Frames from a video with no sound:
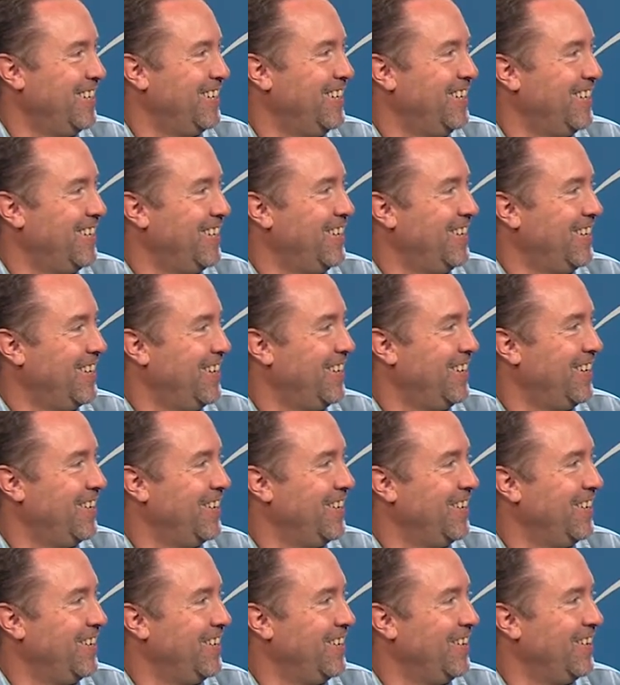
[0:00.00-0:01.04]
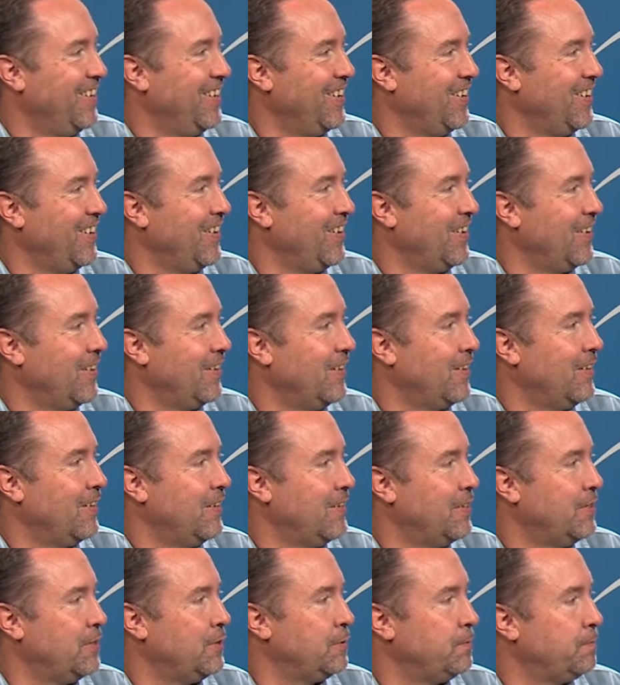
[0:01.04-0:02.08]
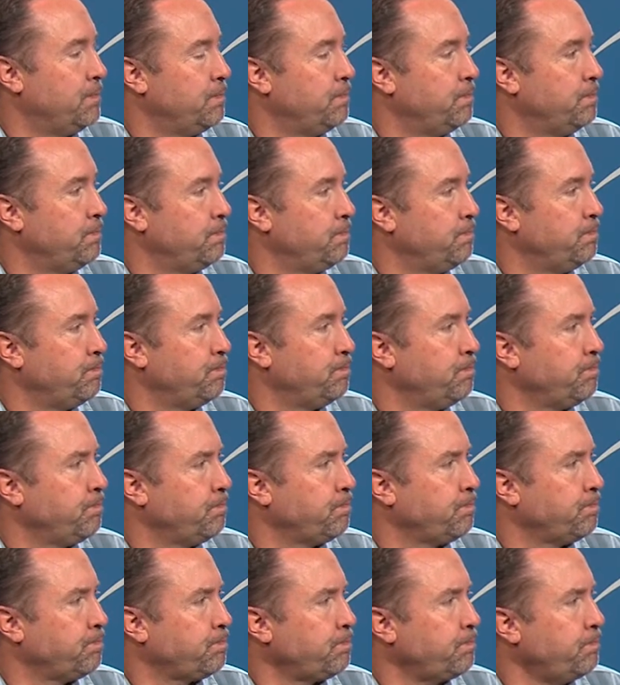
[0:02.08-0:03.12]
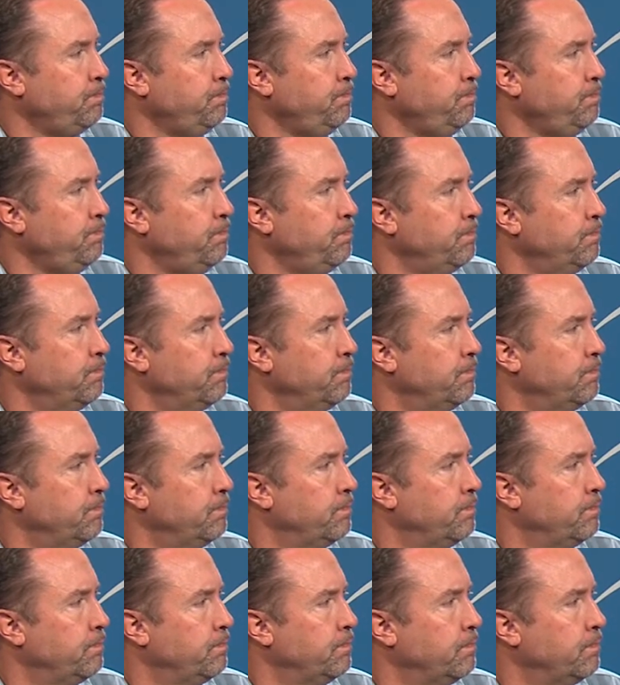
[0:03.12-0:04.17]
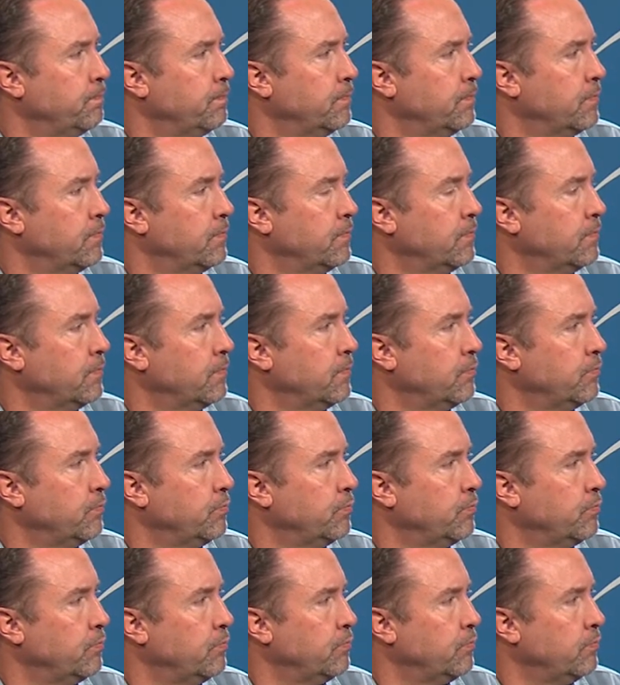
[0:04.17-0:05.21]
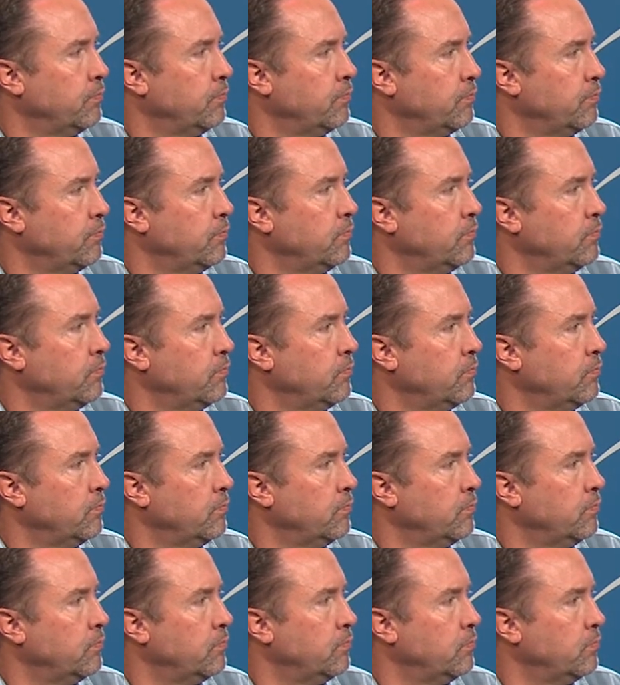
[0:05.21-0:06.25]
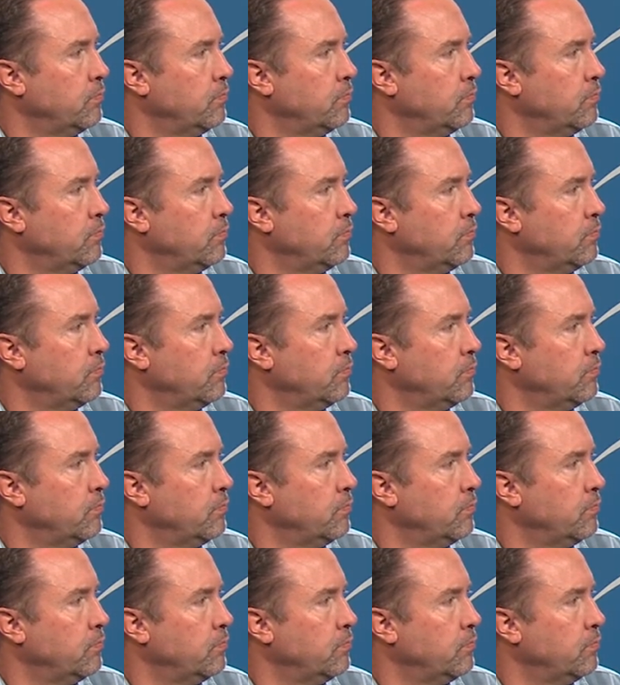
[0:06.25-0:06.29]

[no speech]